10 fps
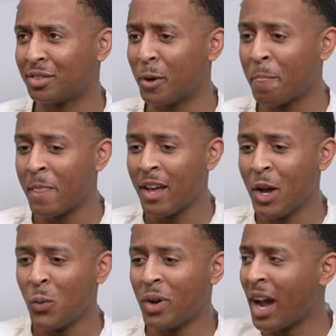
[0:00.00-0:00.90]
So
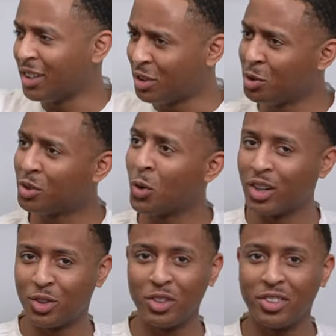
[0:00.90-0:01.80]
we got introduced to
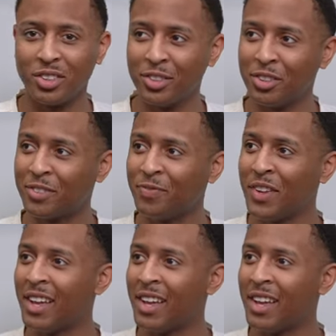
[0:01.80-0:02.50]
our drill instructors